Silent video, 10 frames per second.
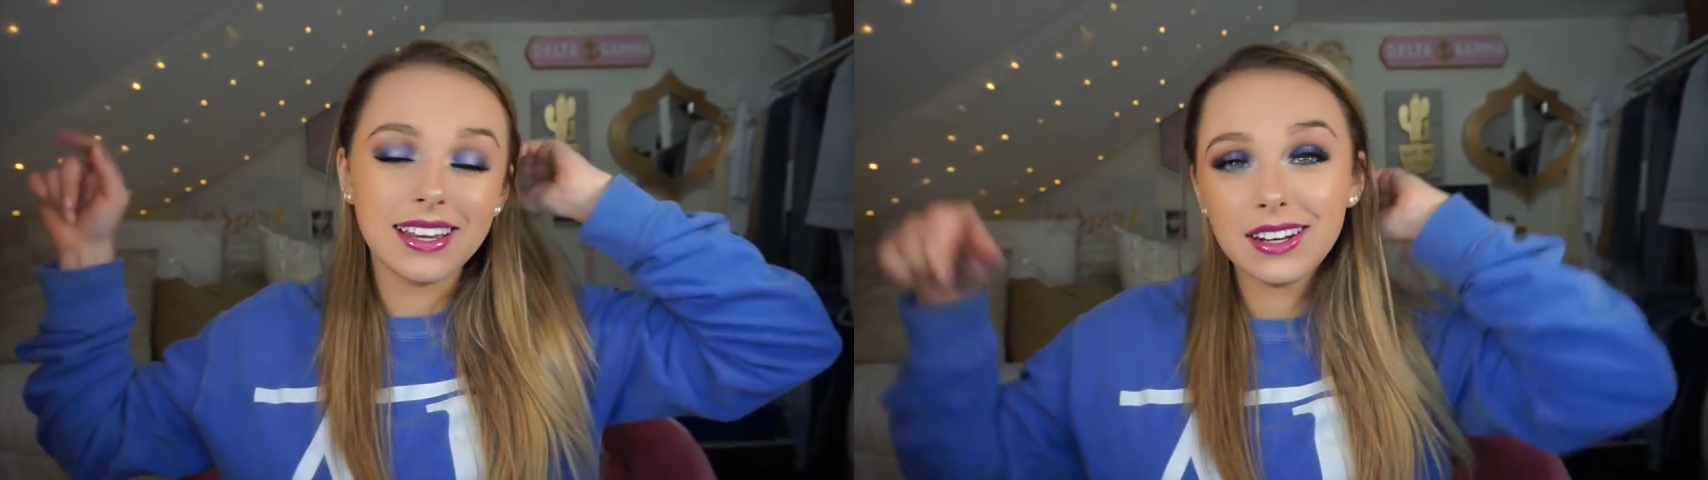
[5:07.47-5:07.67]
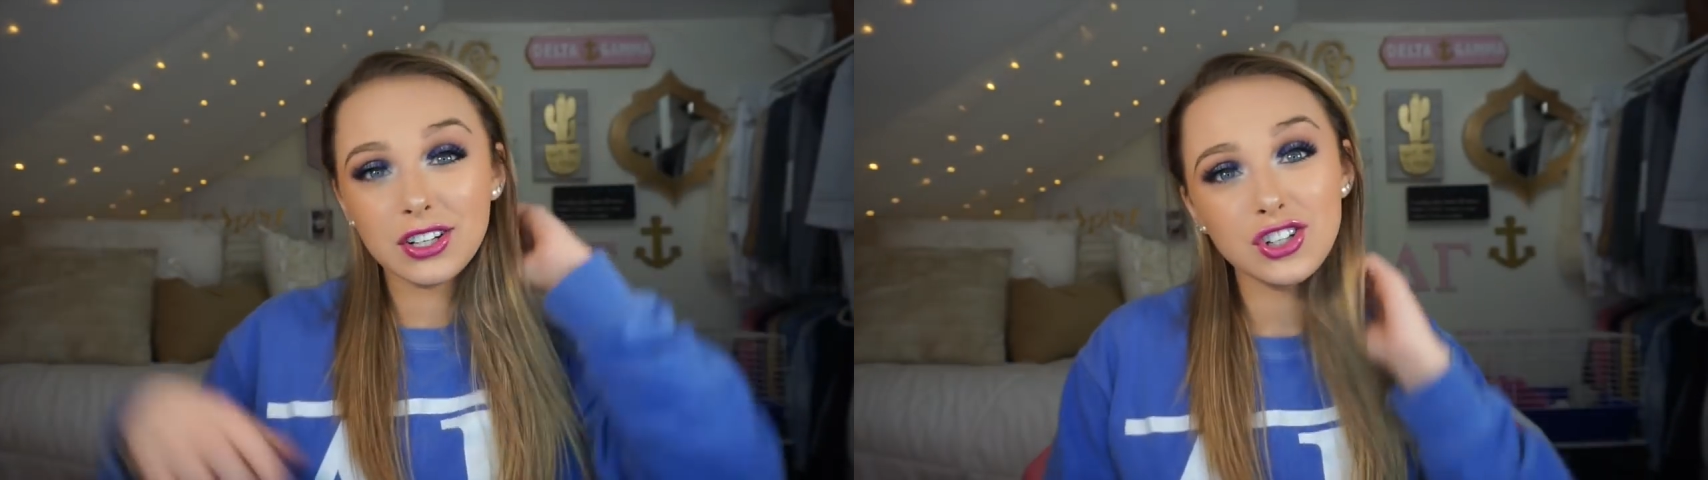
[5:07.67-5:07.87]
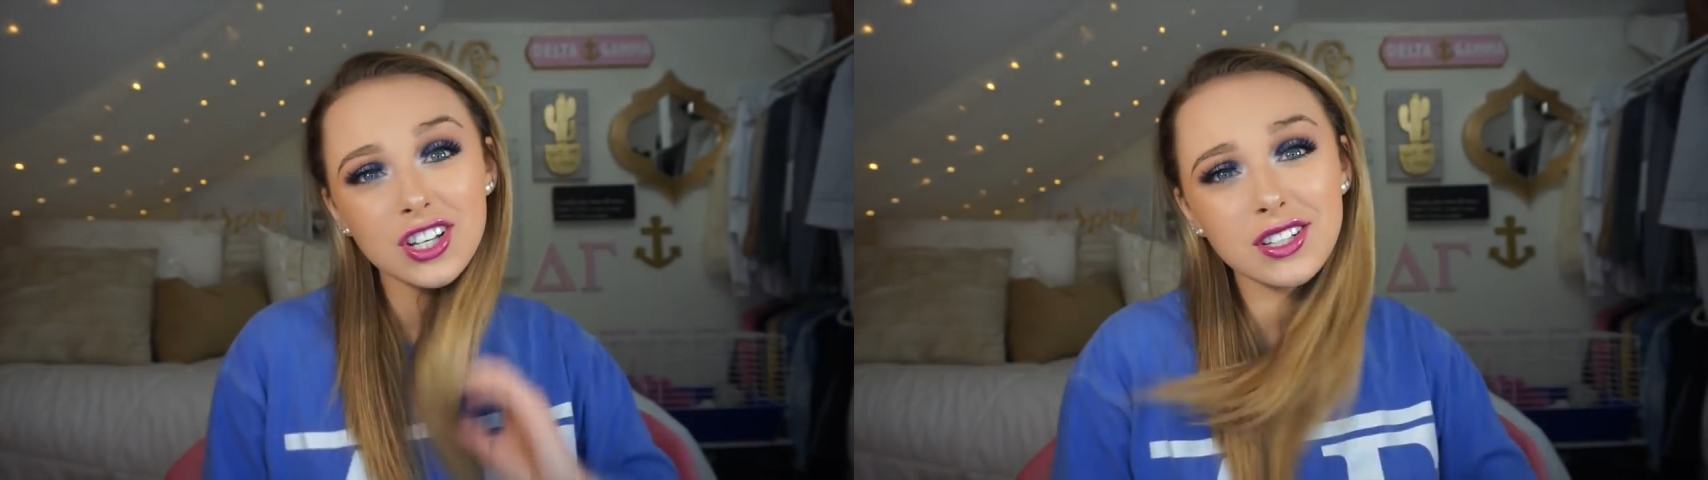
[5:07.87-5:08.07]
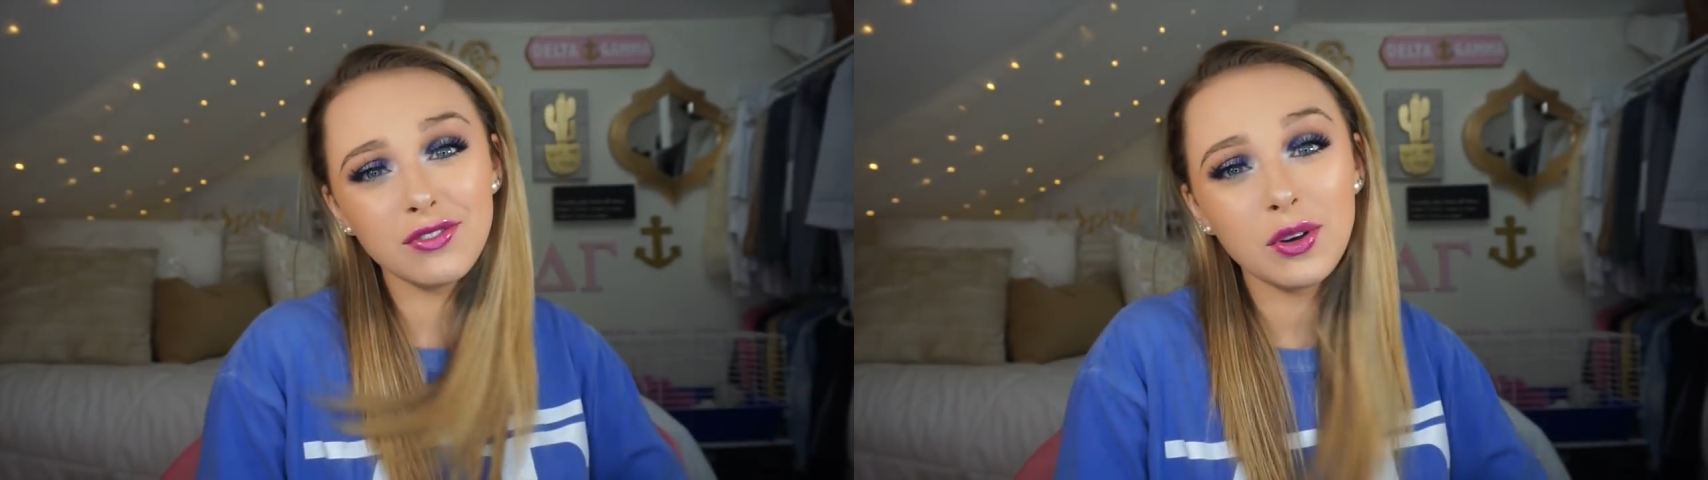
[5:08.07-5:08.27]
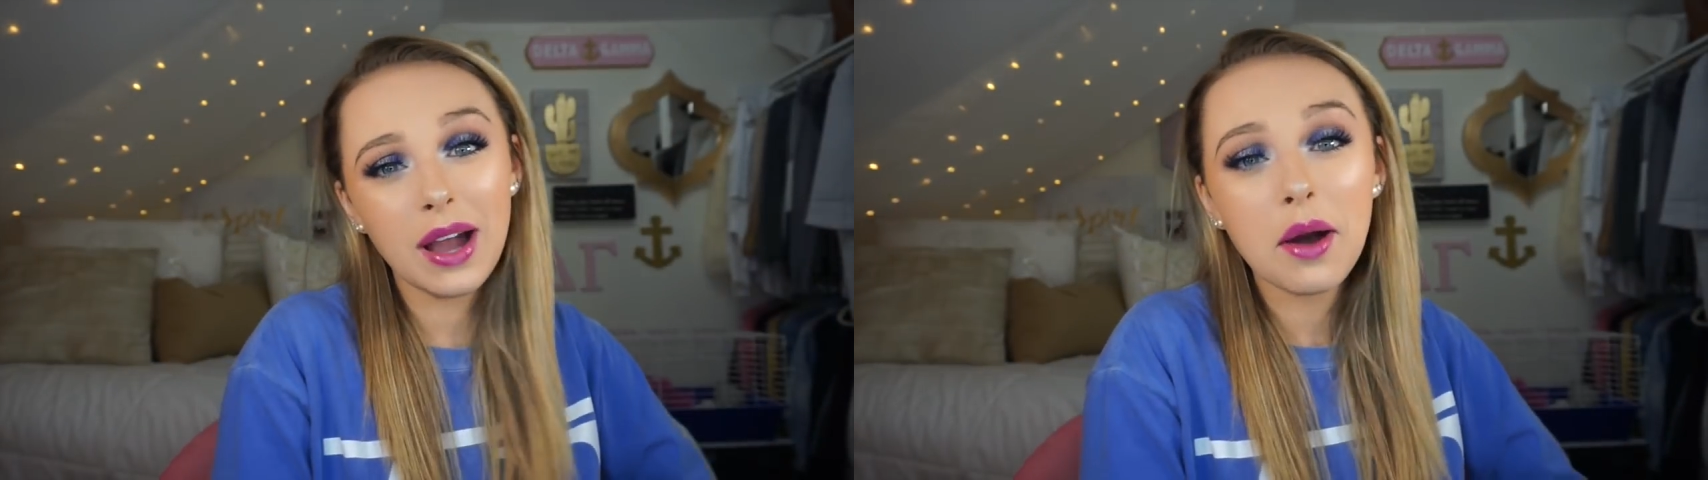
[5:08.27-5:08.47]
in just a
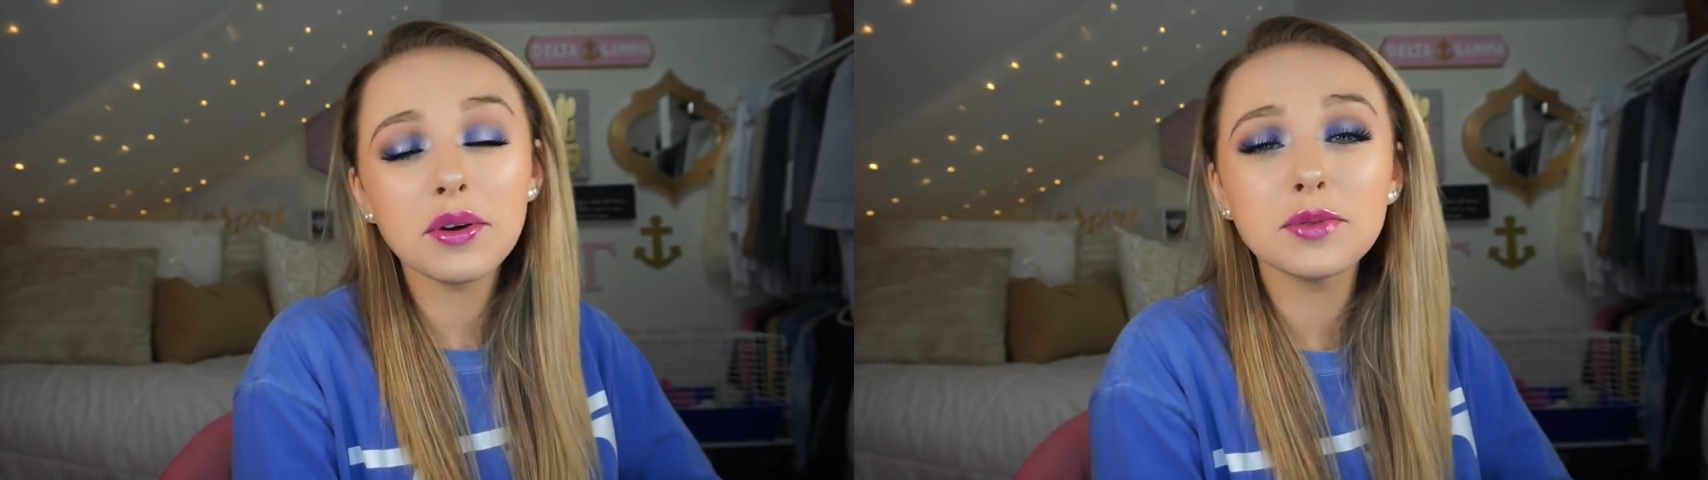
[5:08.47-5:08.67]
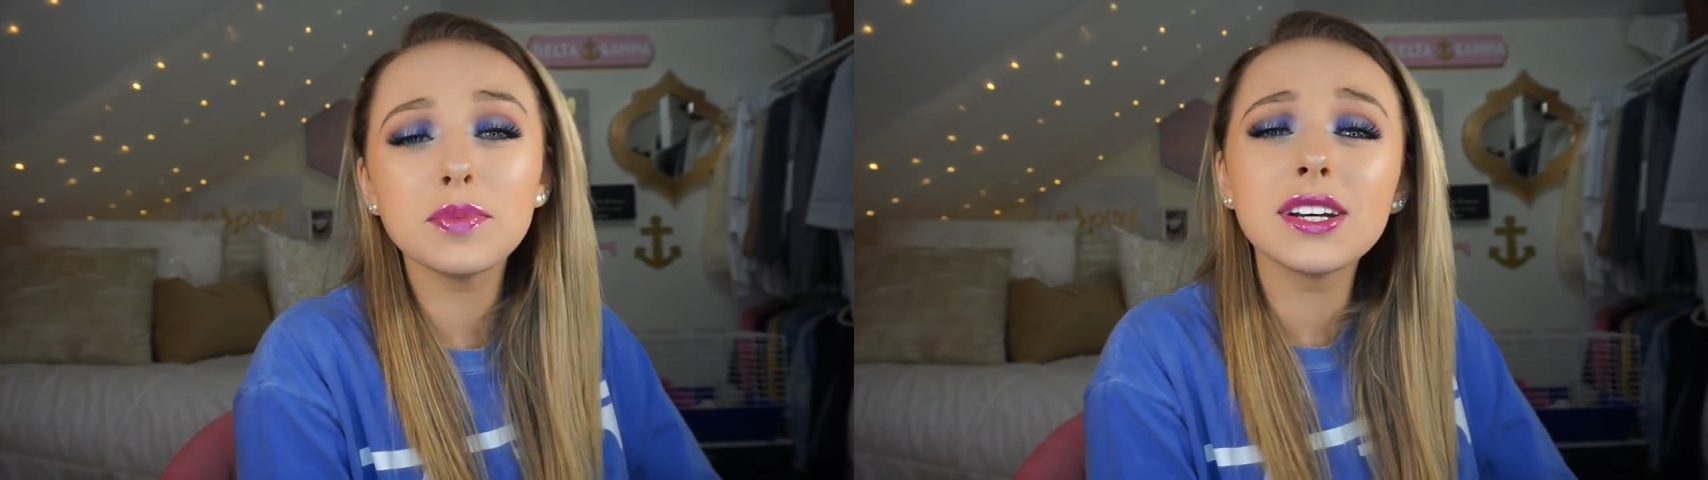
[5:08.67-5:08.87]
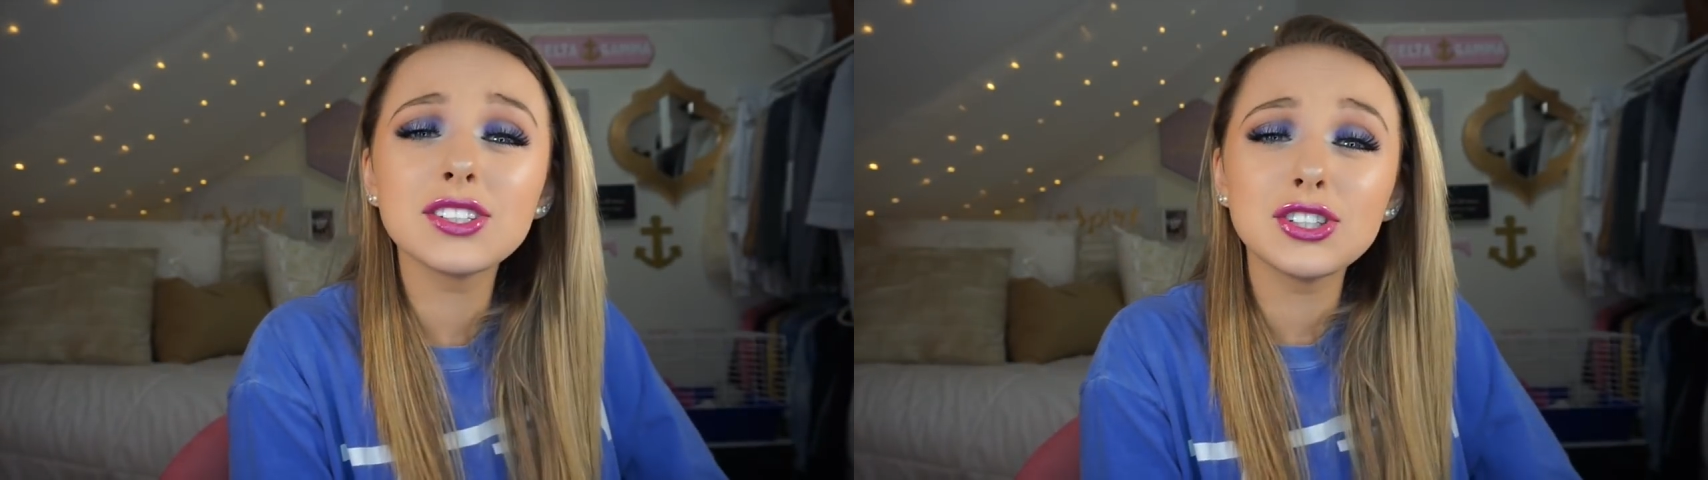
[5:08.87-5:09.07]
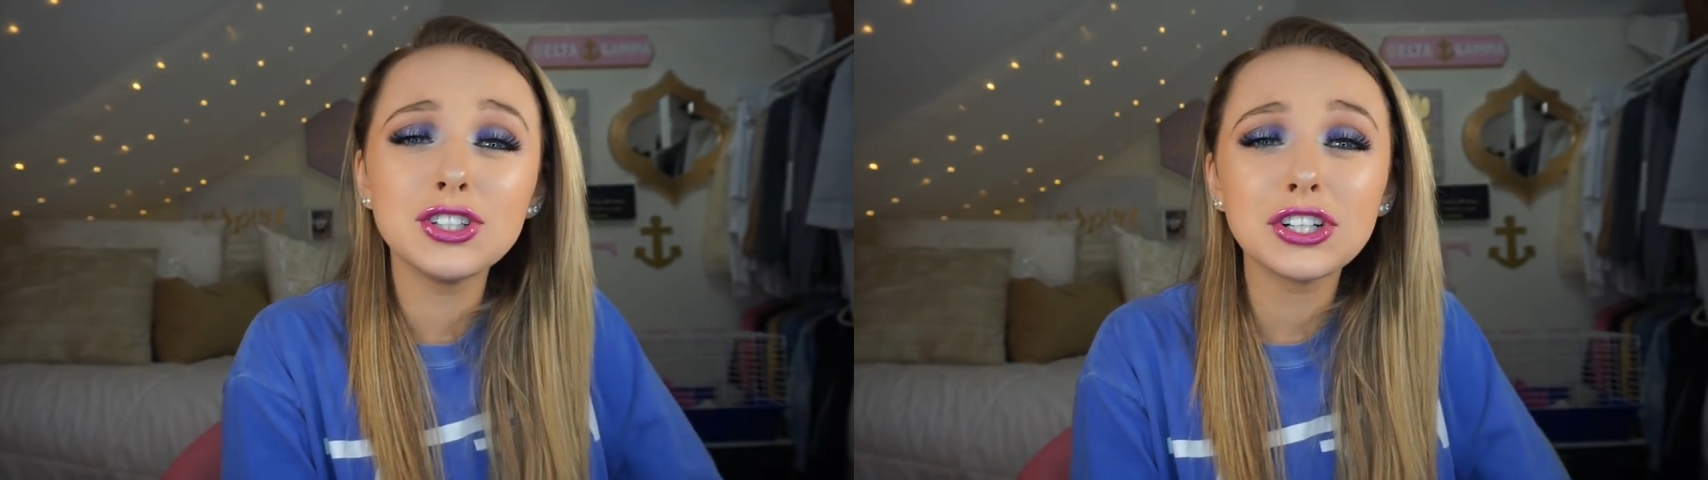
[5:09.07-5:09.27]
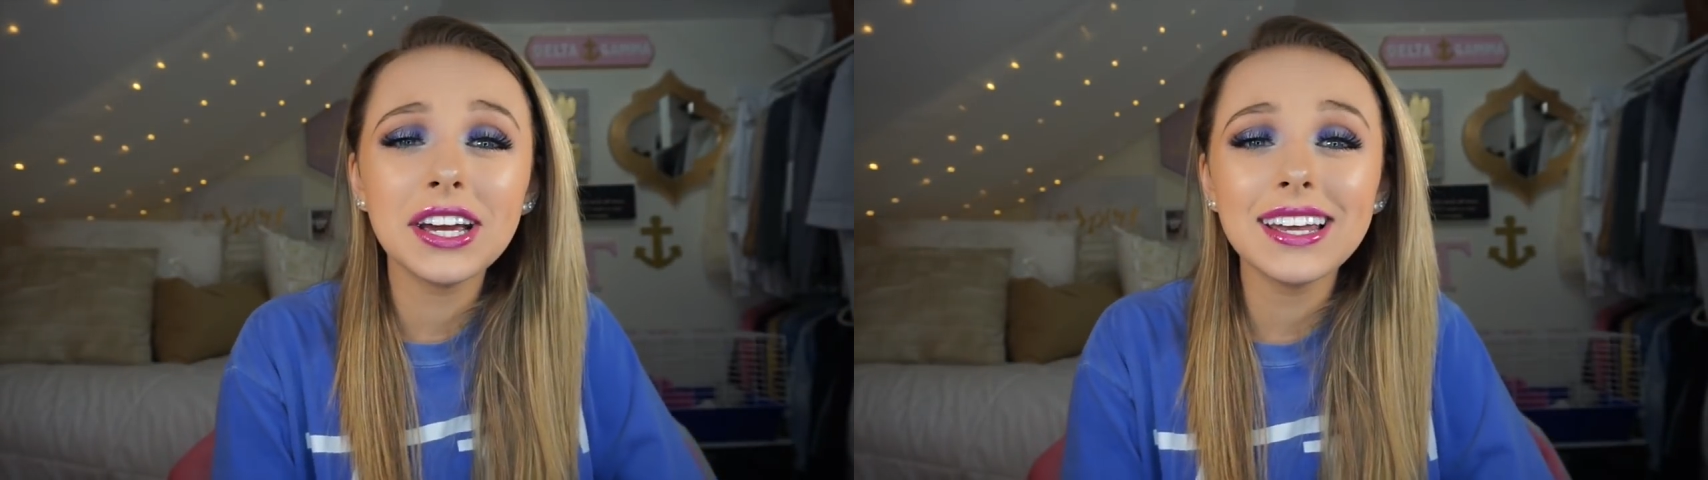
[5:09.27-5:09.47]
few hours because
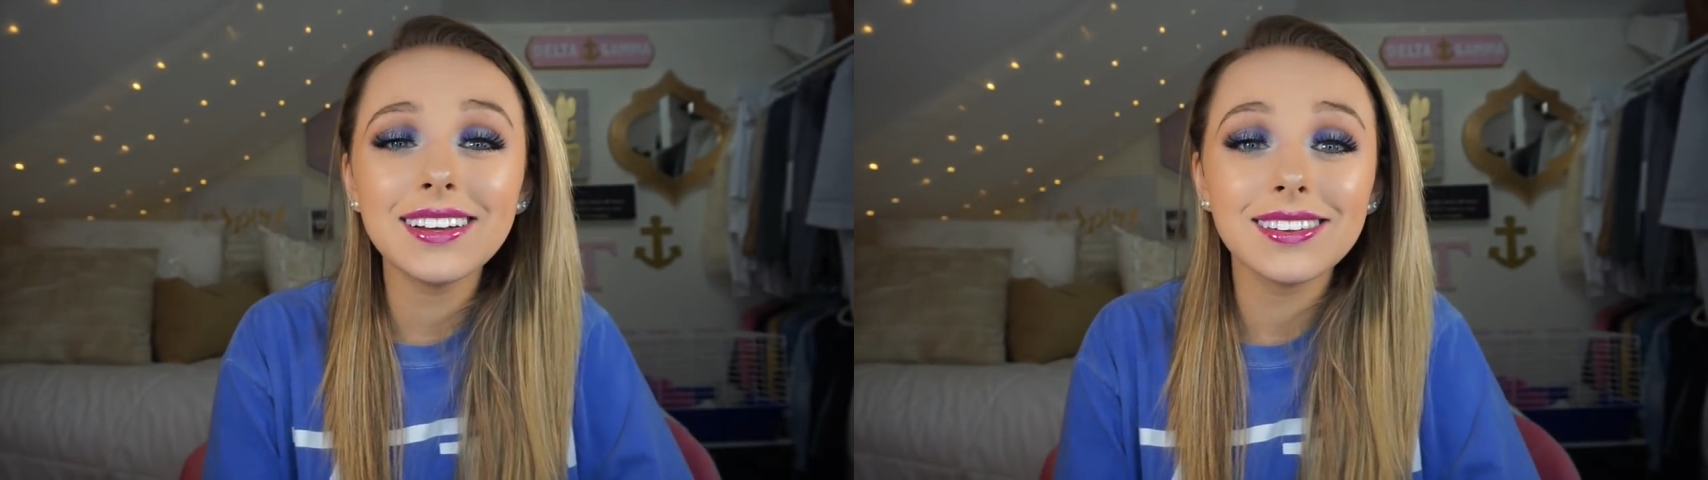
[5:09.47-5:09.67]
you're getting